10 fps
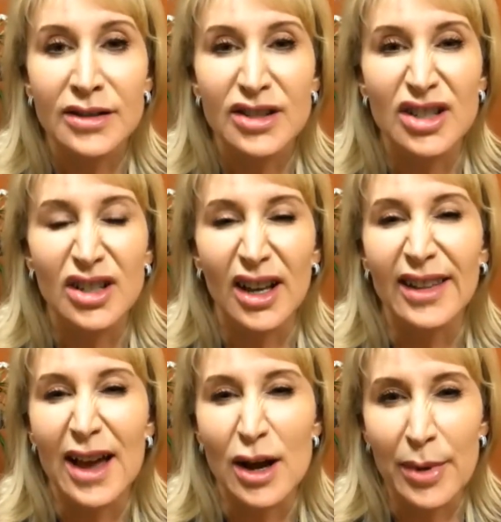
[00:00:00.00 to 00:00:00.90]
to
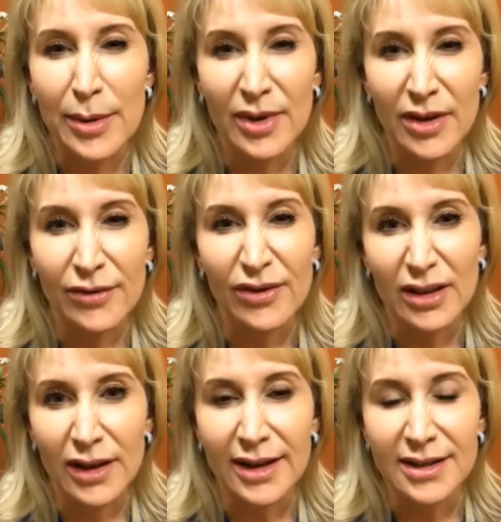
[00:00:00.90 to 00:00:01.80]
allow people on the
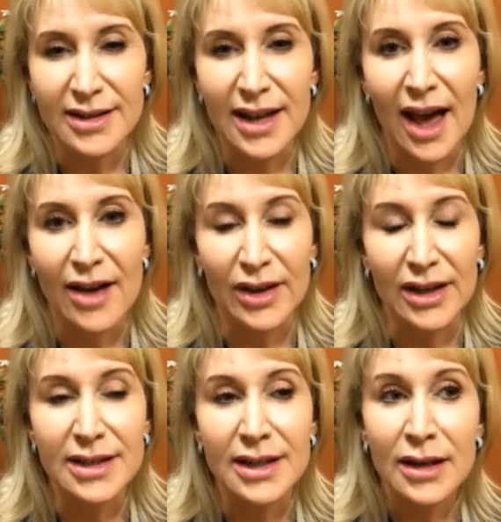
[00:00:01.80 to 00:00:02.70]
front lines to have
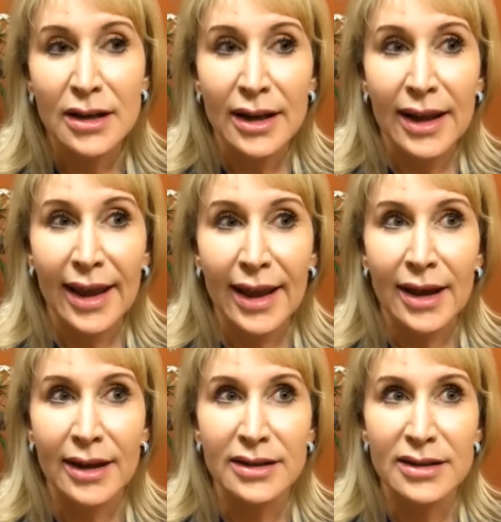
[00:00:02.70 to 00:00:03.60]
it.
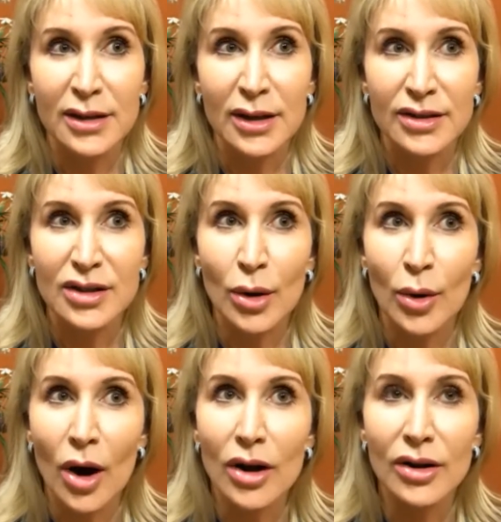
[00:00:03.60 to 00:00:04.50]
And
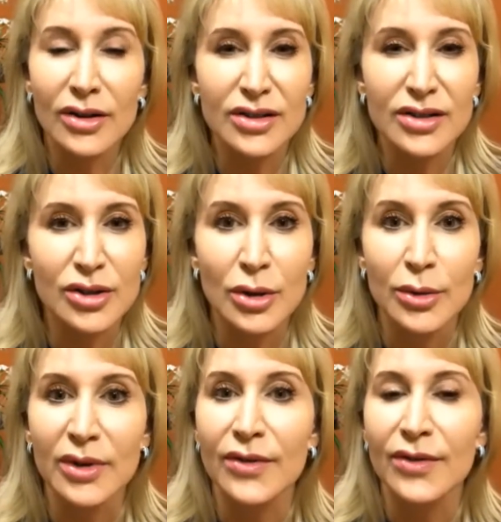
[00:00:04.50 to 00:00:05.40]
so our
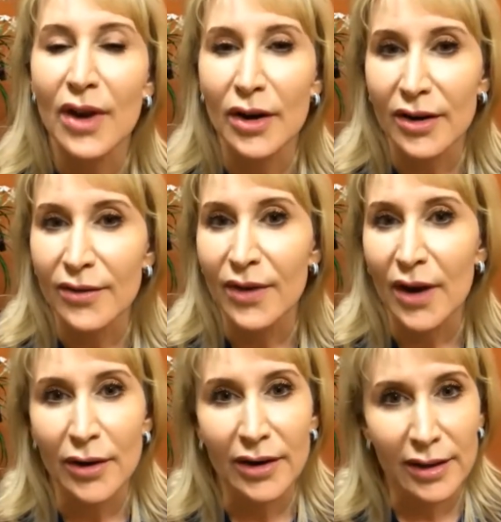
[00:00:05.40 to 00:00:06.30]
surgery was very,
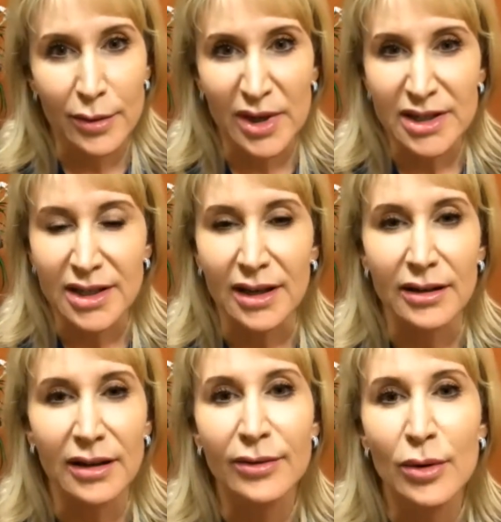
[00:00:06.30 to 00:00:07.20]
very
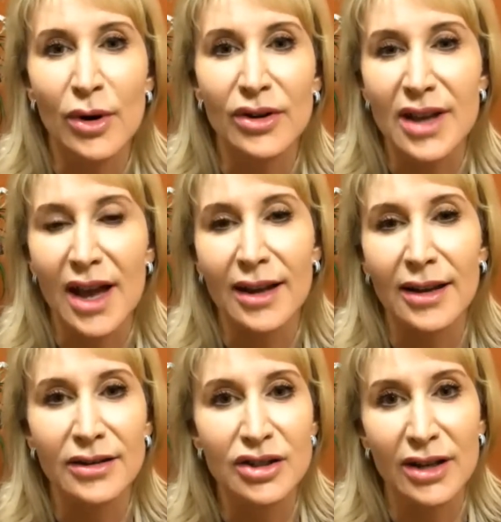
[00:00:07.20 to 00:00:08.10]
limited. Of course,
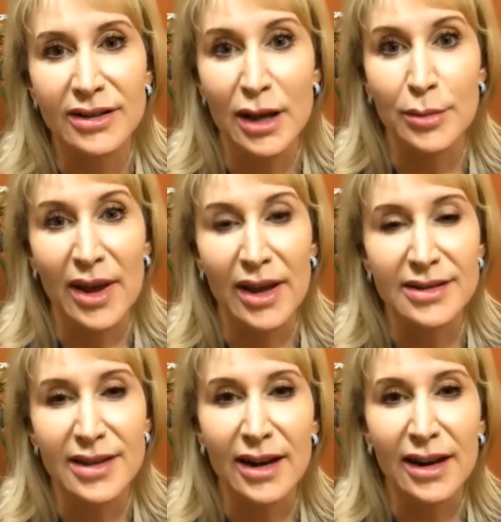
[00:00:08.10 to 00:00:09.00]
I shut down my
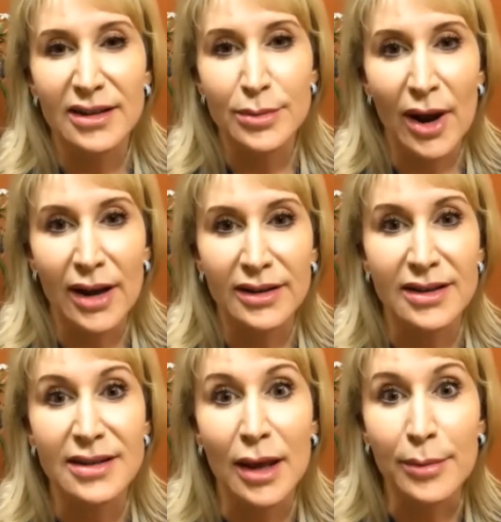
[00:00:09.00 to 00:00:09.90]
aesthetics
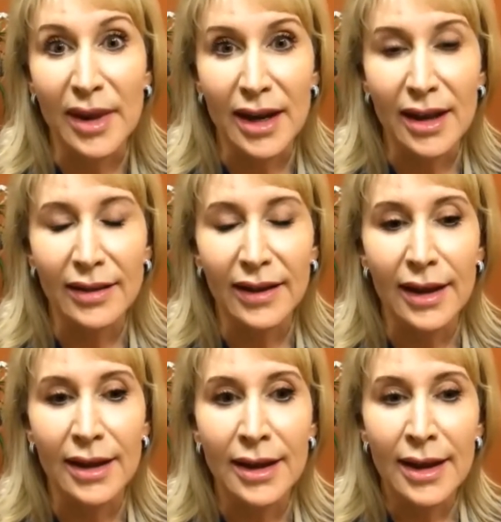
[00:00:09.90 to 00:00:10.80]
practice
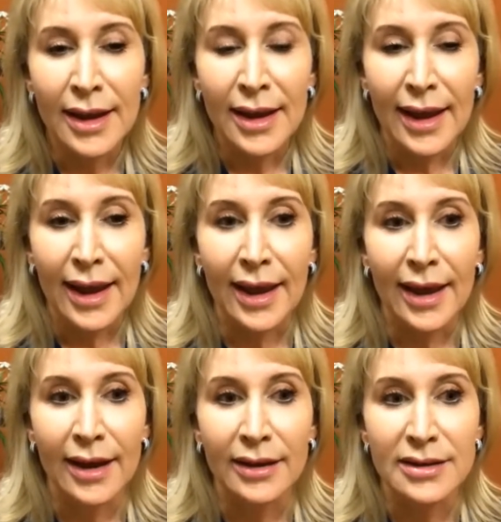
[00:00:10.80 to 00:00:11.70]
immediately.
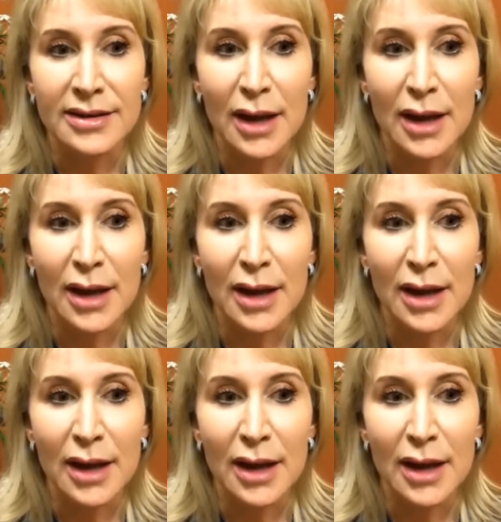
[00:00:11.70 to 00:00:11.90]
And